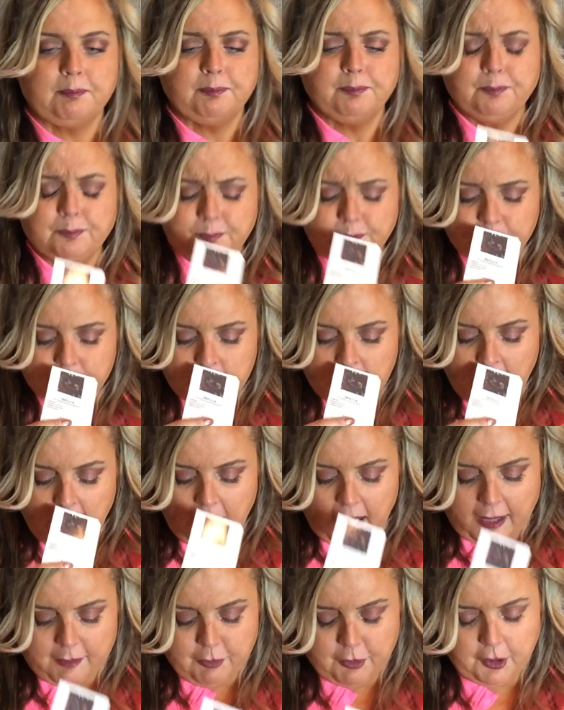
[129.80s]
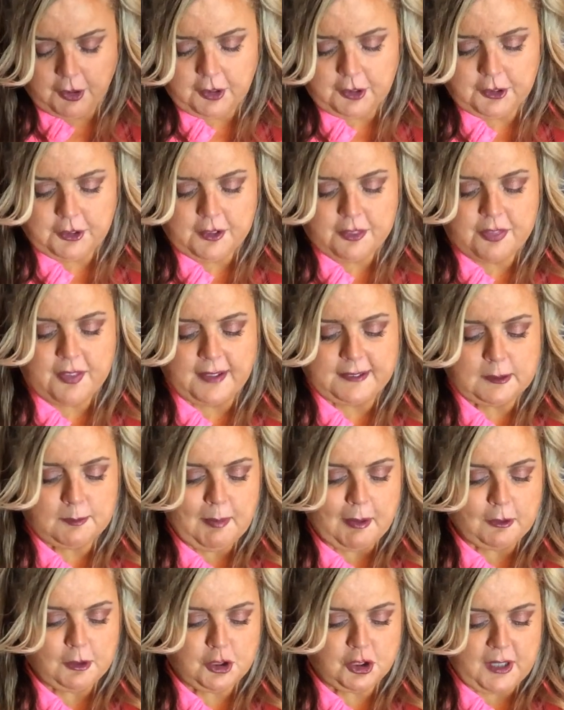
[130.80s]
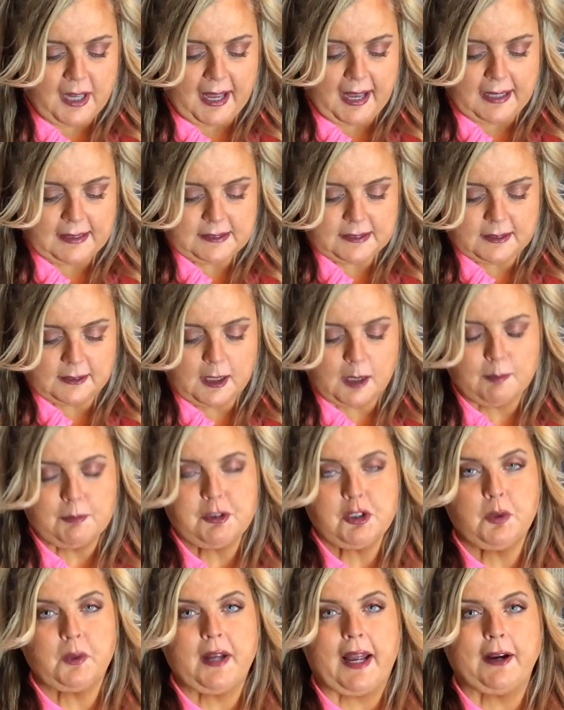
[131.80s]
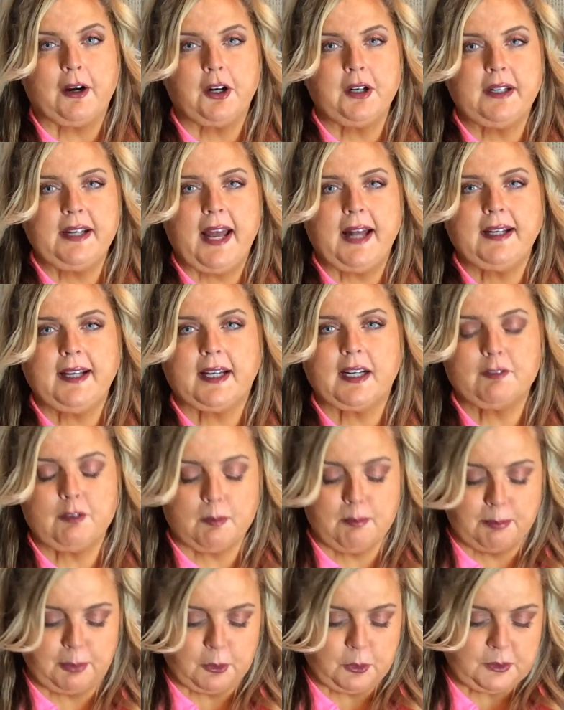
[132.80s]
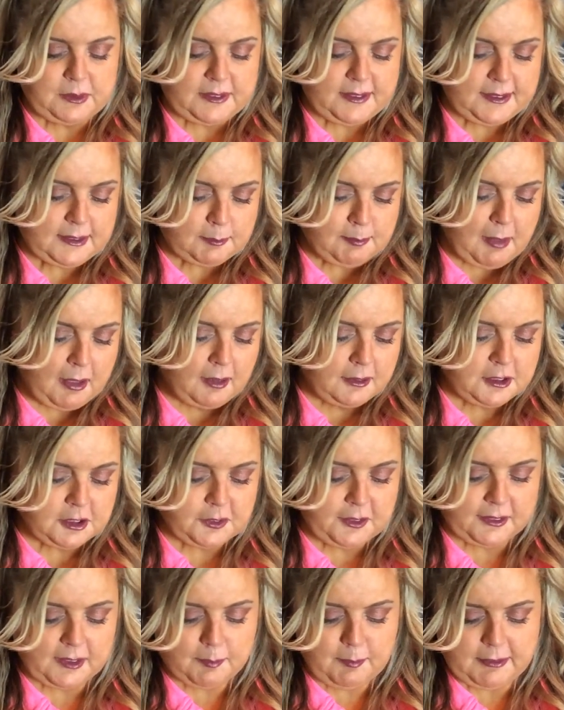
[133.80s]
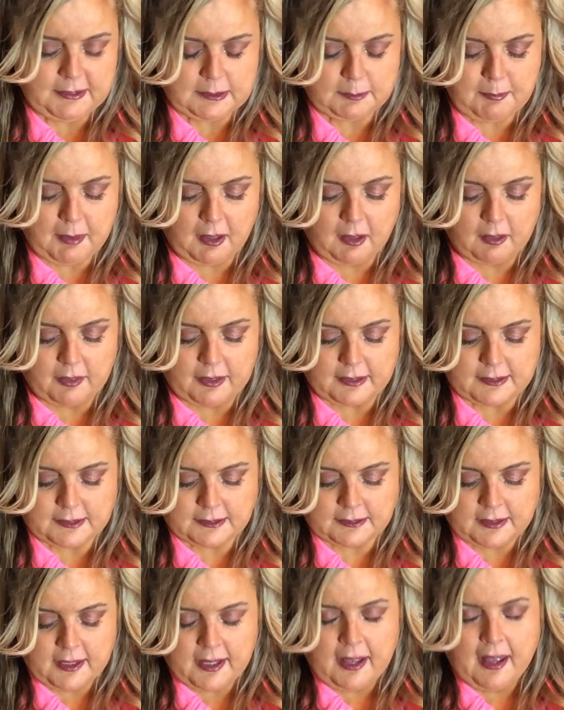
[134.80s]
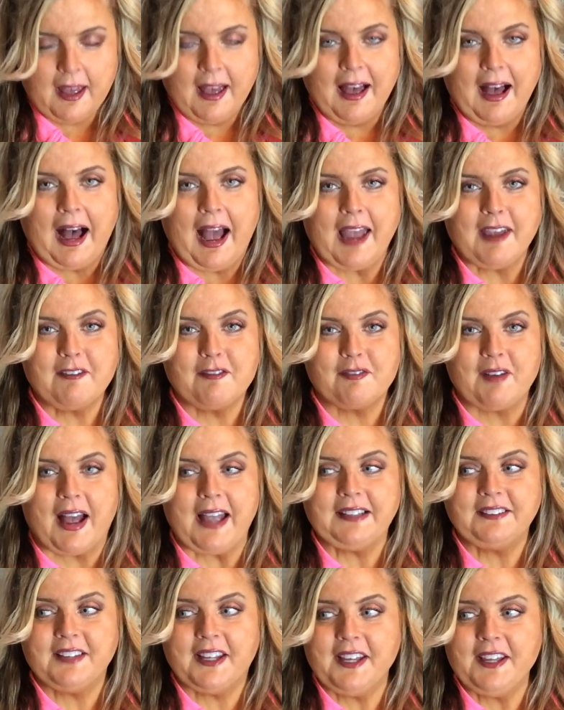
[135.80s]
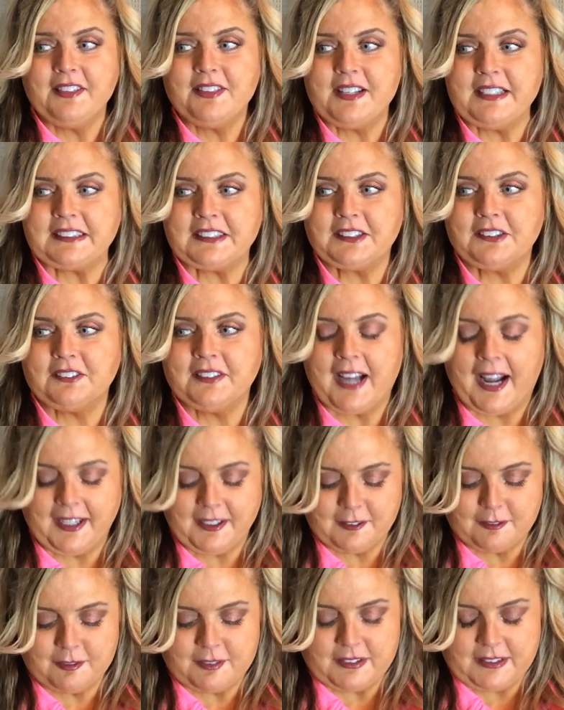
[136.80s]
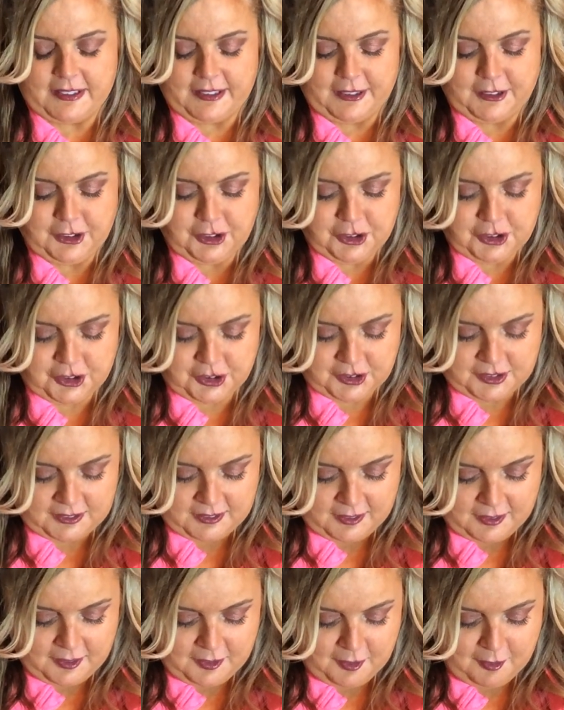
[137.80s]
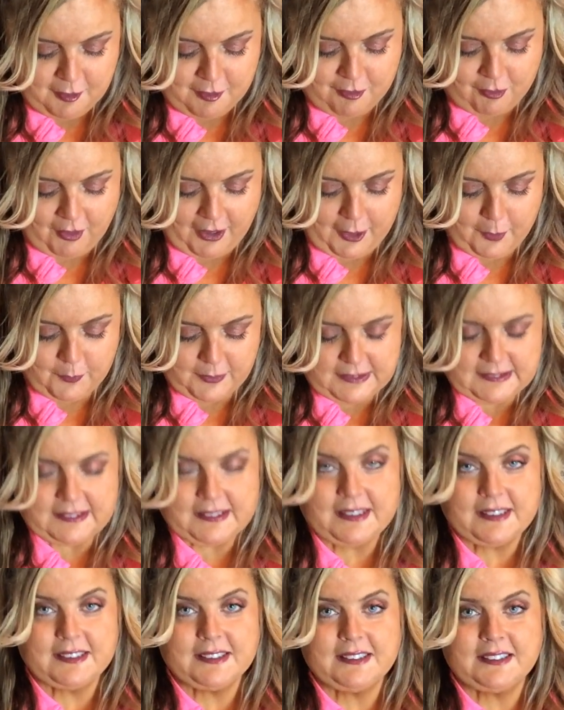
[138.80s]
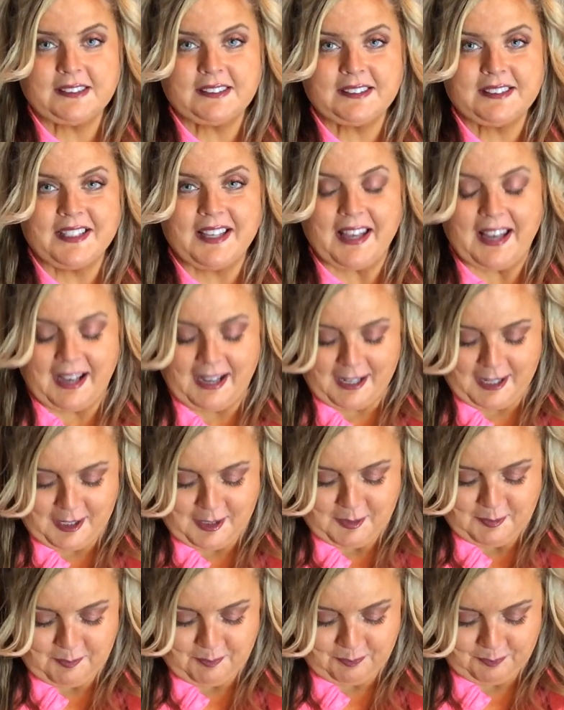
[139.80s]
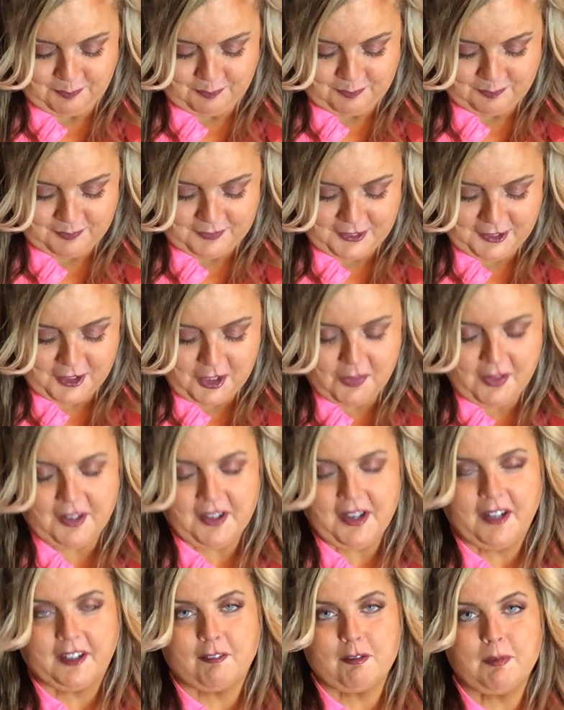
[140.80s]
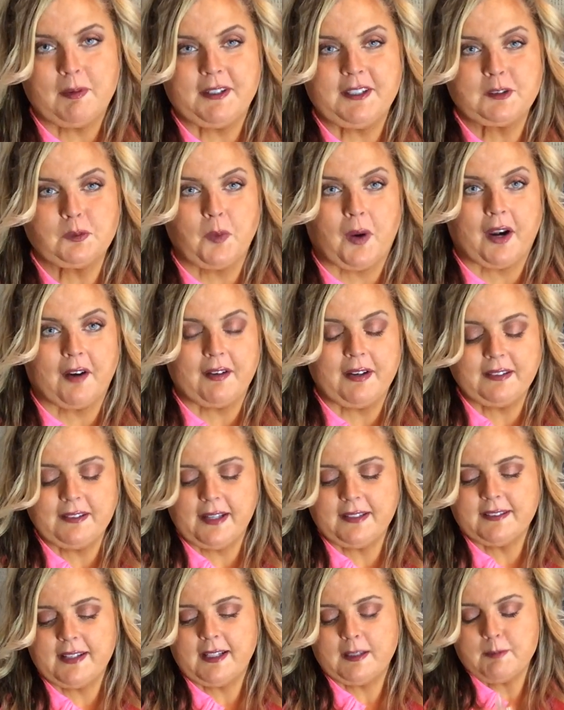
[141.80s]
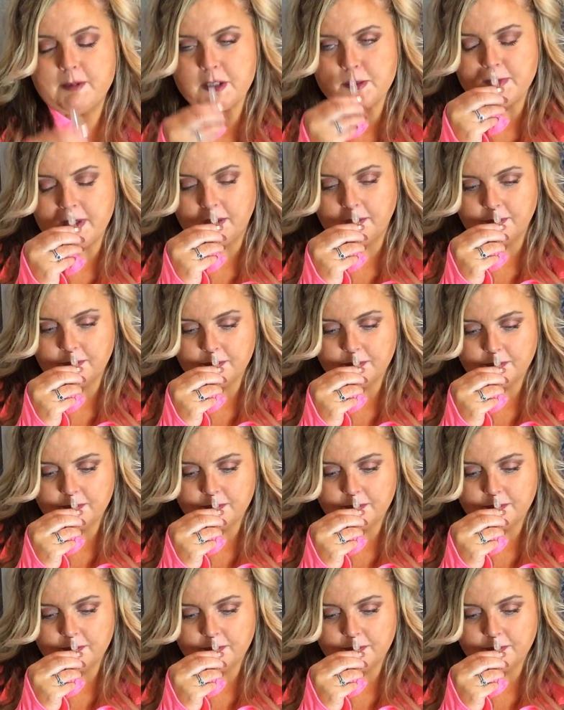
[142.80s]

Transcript: Mmm, I've heard good things about Jazz Club to it. I heard it had kind of a boozy smell to it. Let me smell this. i I like these little kind of niche fragrances, um, you know, that not everybody's wearing like that. Let me smell.